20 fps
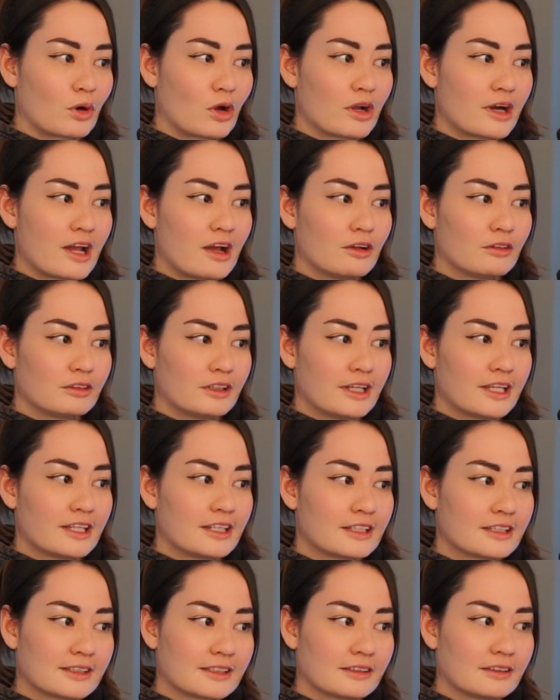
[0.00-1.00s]
brought out
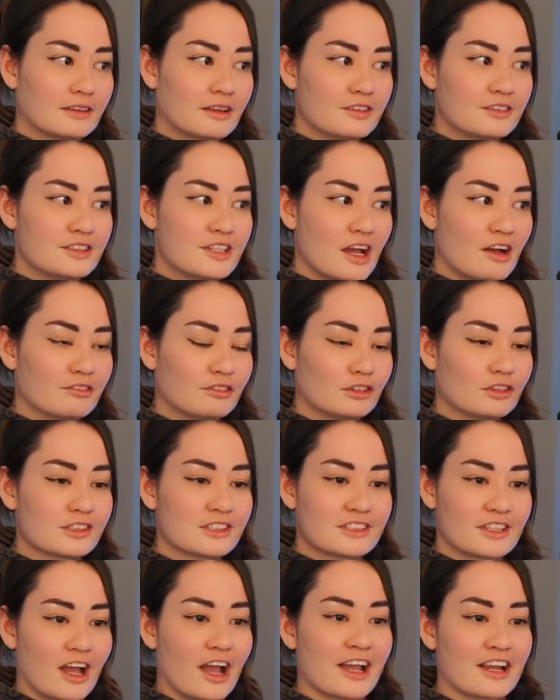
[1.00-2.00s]
like a devil
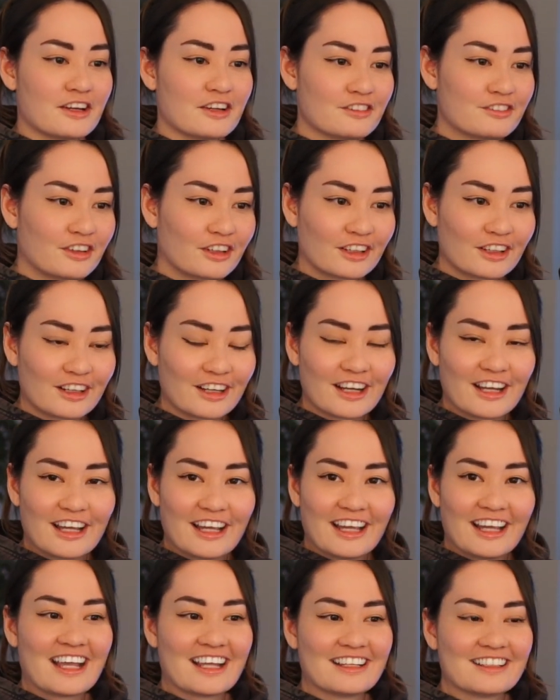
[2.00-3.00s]
side of her,
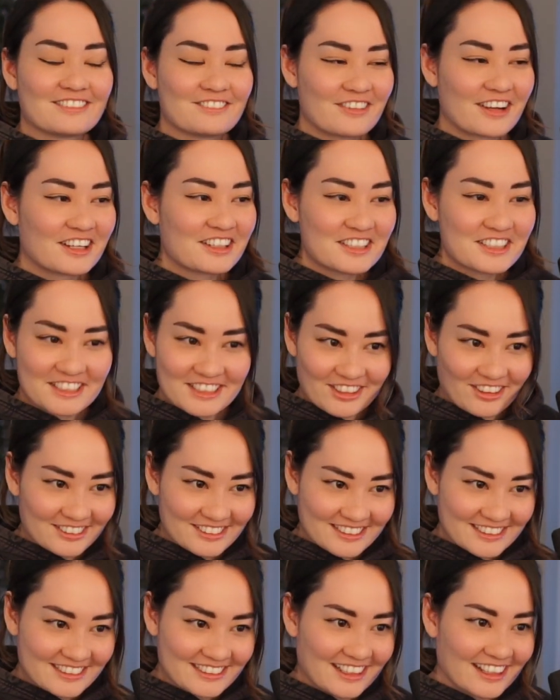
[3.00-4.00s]
a very
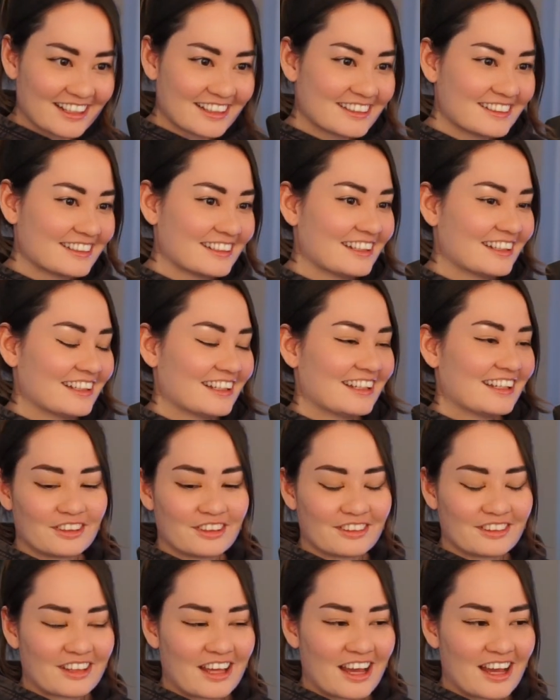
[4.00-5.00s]
salty side
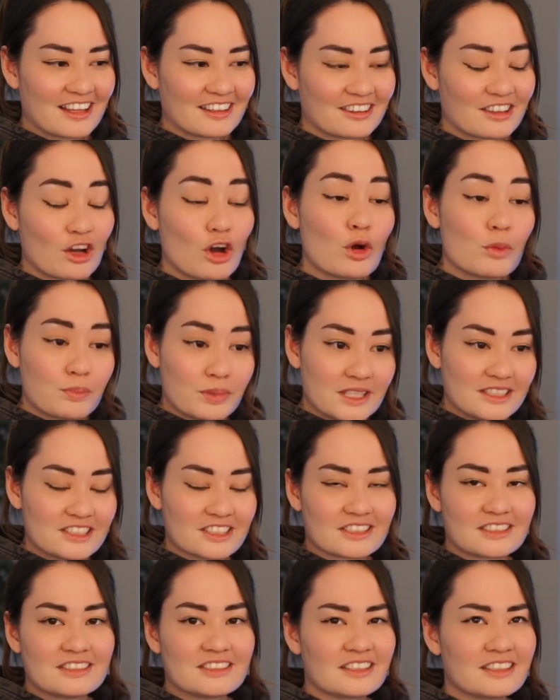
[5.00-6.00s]
uh, that the O P
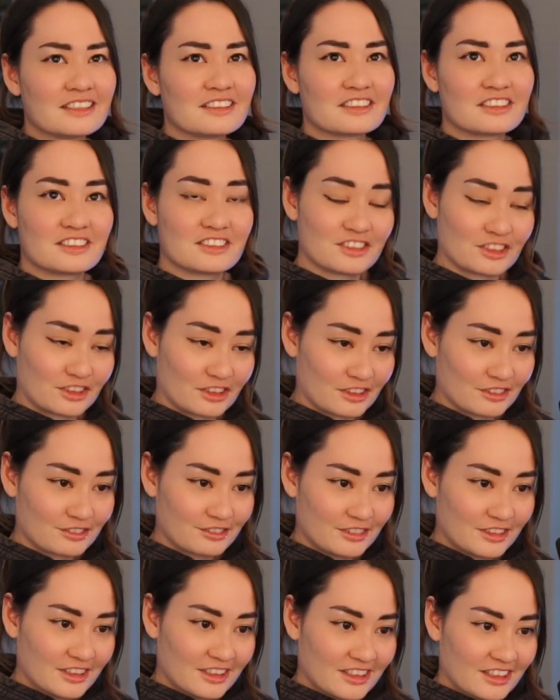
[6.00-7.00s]
just didn't deserve.
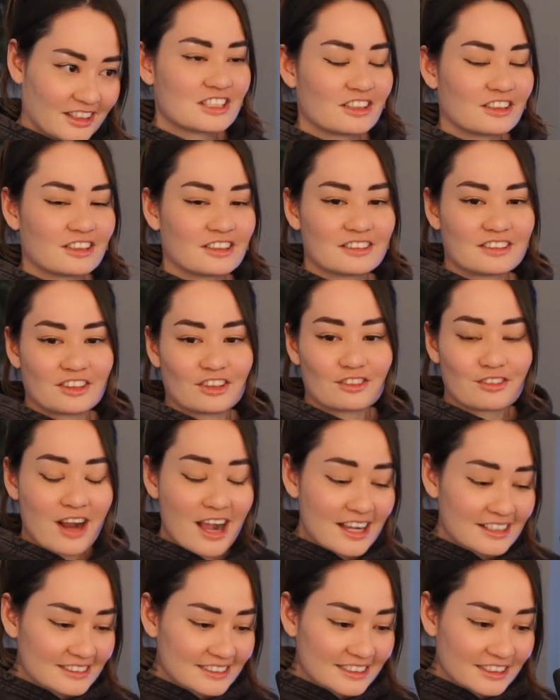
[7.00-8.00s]
She started
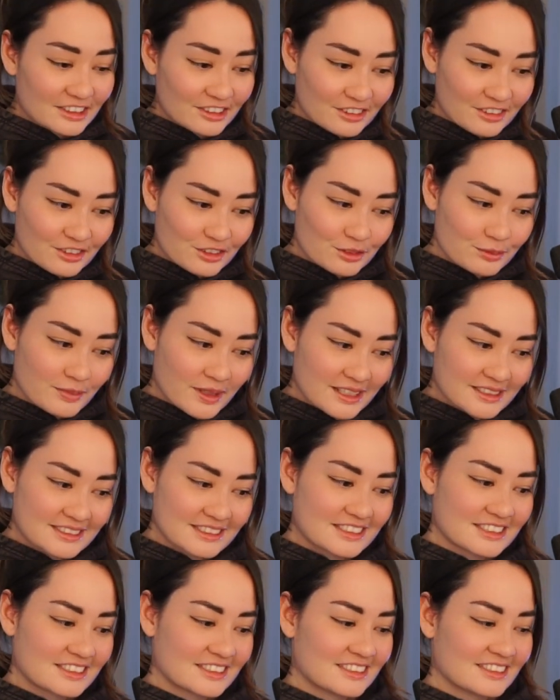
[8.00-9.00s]
harassing her through
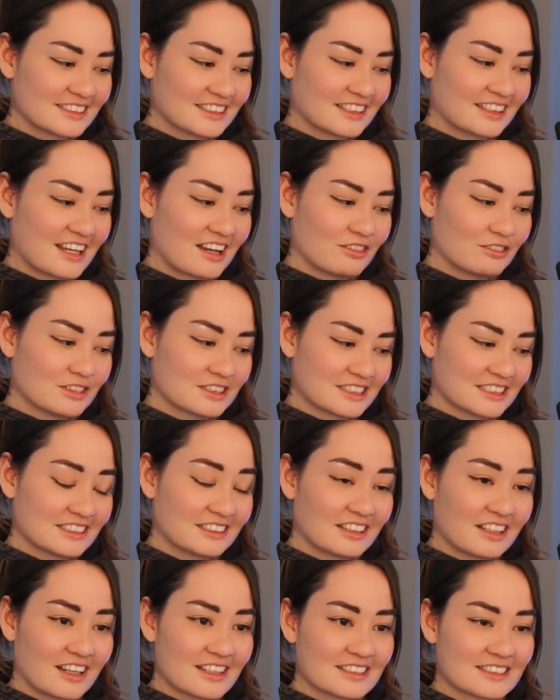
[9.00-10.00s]
messages and that
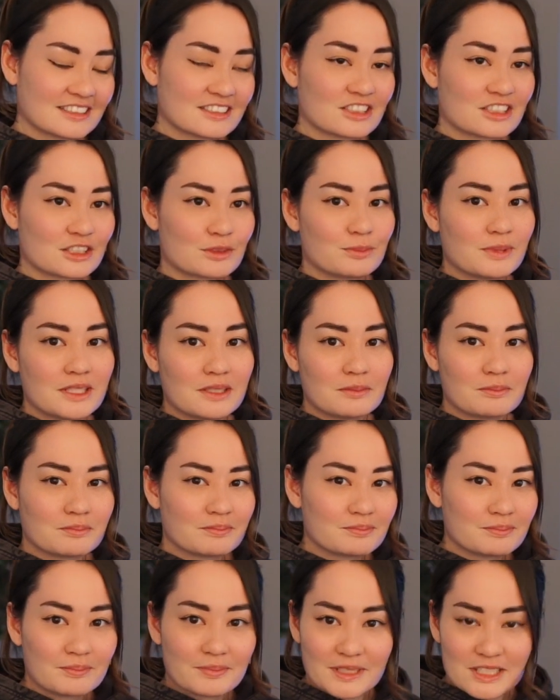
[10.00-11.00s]
wasn't nice, and just
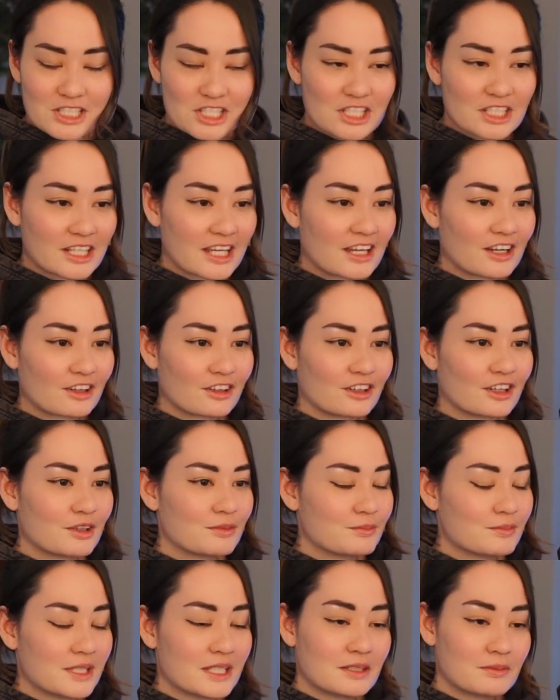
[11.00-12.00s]
being bitching at her
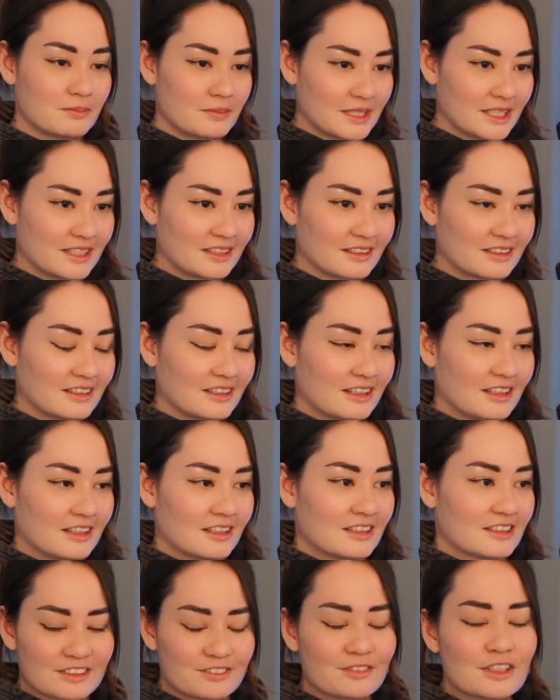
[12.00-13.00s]
and being mean.
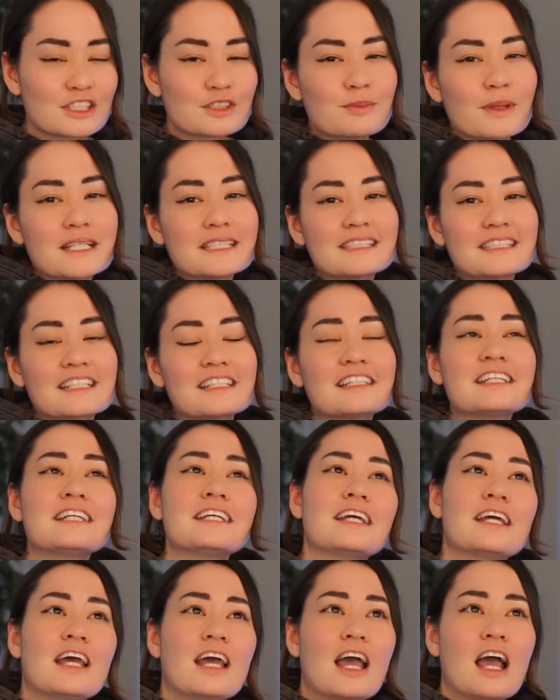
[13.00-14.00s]
It's, it's
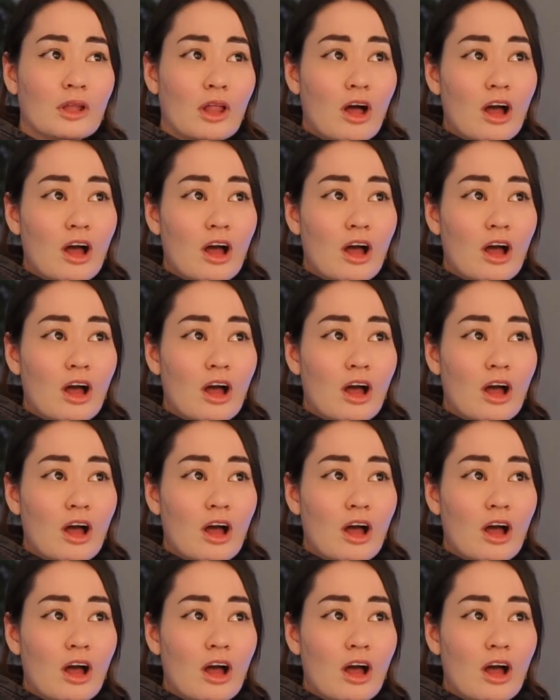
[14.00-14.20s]
basically